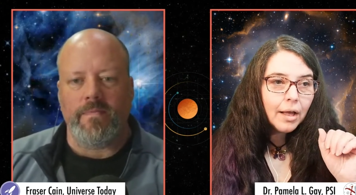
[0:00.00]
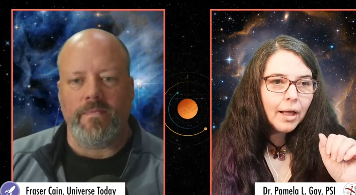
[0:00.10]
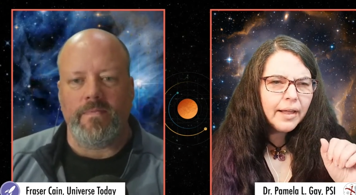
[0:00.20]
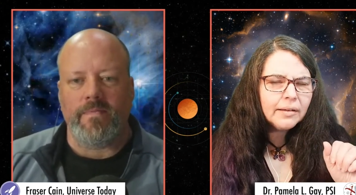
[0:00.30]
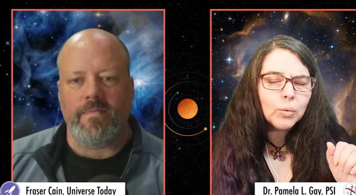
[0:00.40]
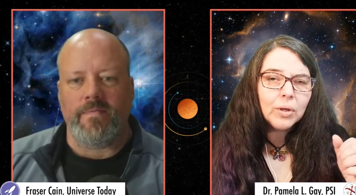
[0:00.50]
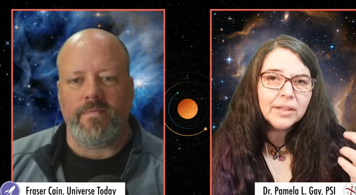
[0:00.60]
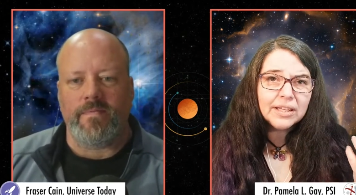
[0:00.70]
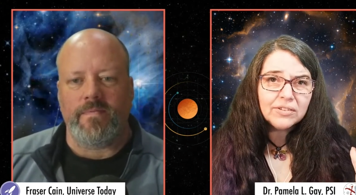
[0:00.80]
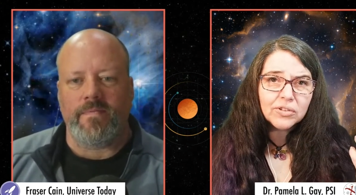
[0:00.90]
Speaker 1: I well,
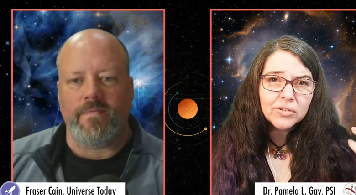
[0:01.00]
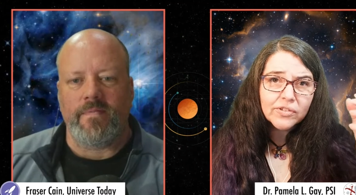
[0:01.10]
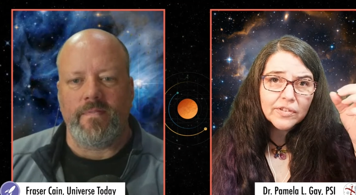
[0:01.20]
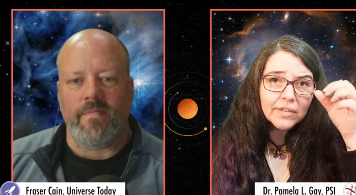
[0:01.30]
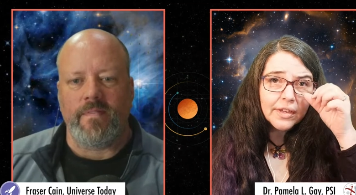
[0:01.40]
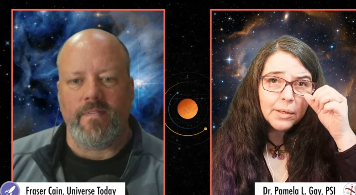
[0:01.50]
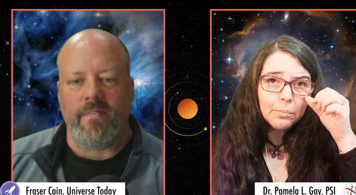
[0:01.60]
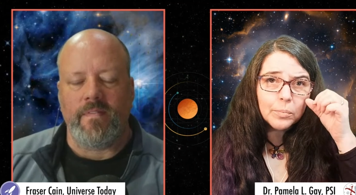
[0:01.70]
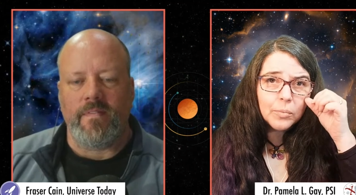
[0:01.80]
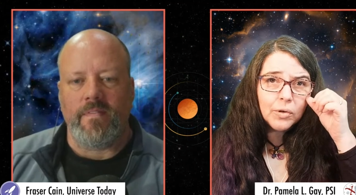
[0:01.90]
it's your
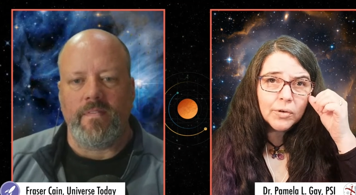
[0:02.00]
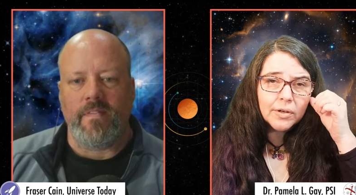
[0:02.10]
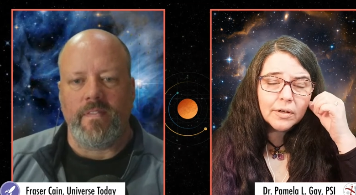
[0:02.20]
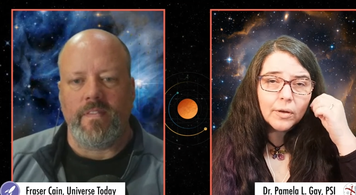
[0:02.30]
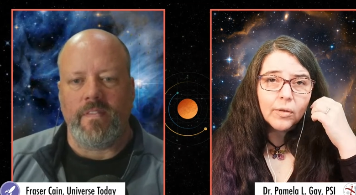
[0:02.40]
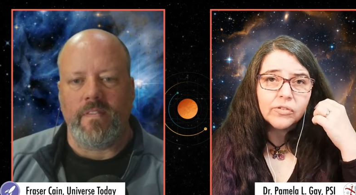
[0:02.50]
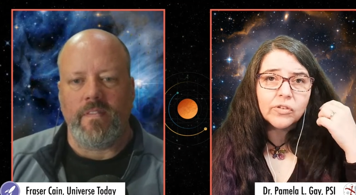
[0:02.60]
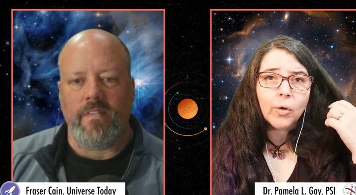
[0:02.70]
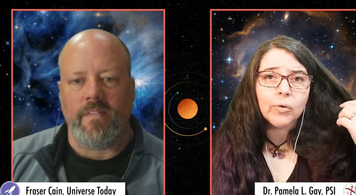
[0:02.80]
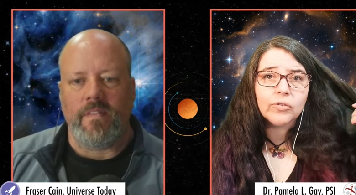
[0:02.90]
sleep. Your
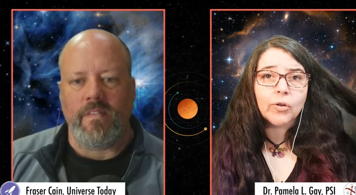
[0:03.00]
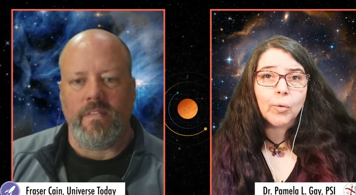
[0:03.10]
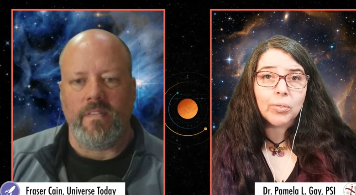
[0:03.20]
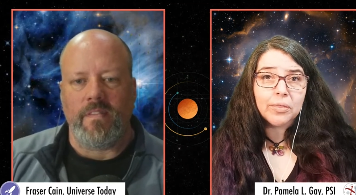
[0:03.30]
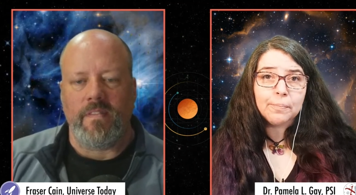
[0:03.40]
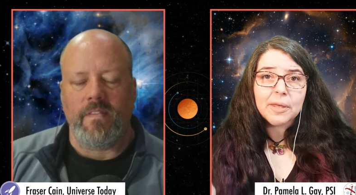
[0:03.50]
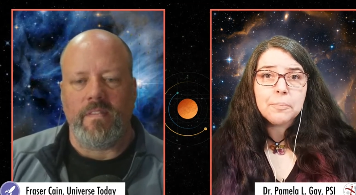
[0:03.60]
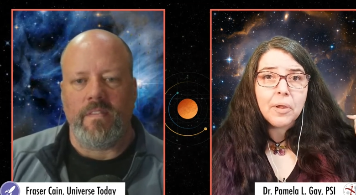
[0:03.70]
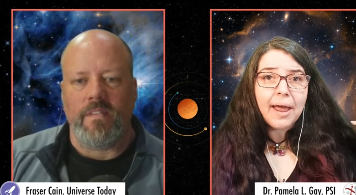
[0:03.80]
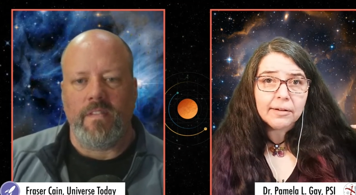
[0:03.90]
so so the
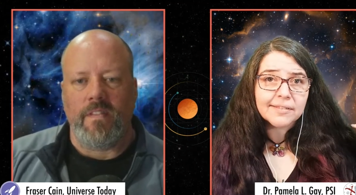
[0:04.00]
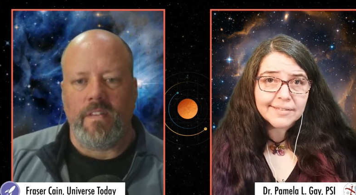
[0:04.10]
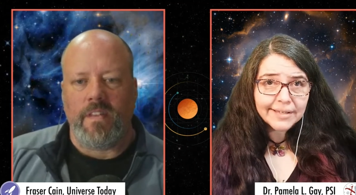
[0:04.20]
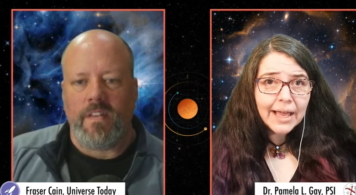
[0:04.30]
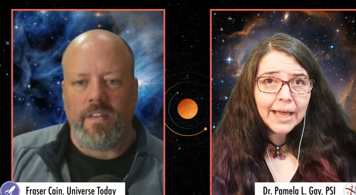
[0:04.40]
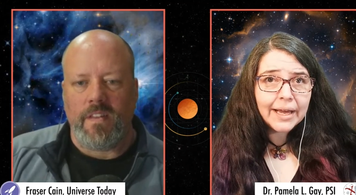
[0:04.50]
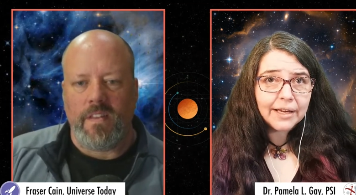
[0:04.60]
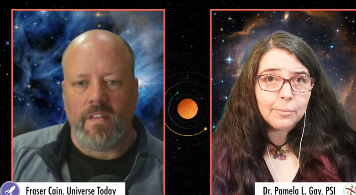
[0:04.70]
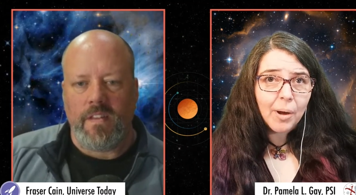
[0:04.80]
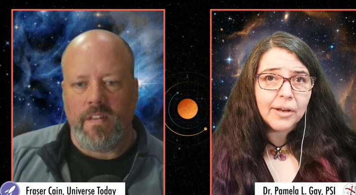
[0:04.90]
people
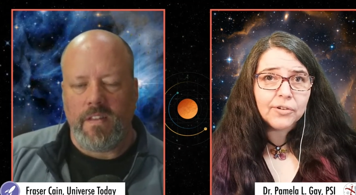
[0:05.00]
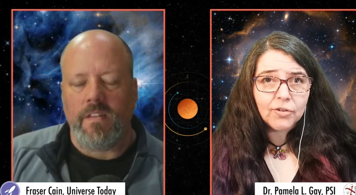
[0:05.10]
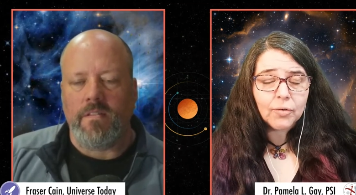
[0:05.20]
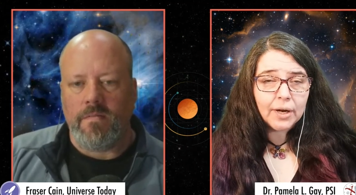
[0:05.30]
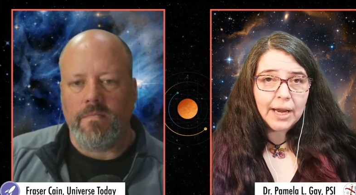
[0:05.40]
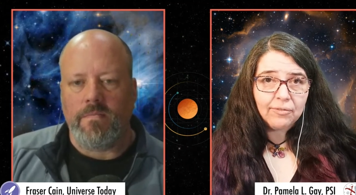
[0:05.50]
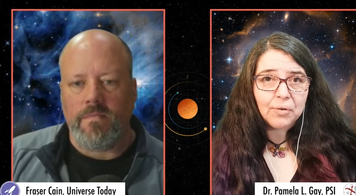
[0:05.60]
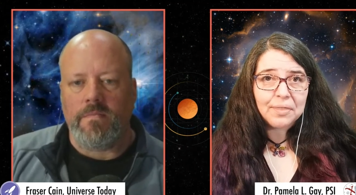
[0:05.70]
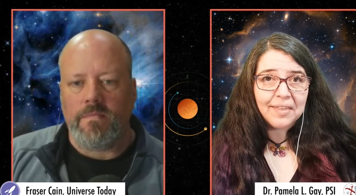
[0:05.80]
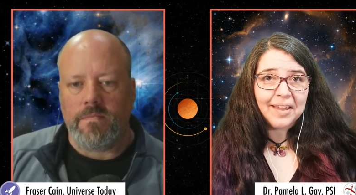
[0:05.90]
outside monitoring
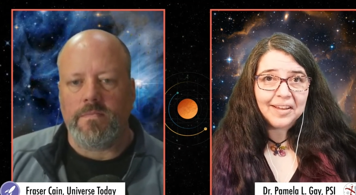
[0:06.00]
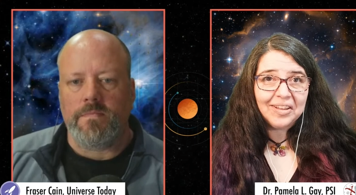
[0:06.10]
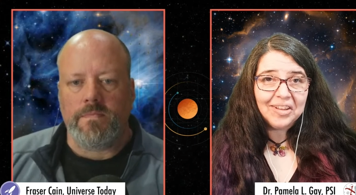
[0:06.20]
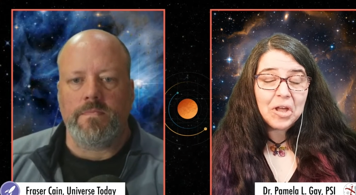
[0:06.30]
everything,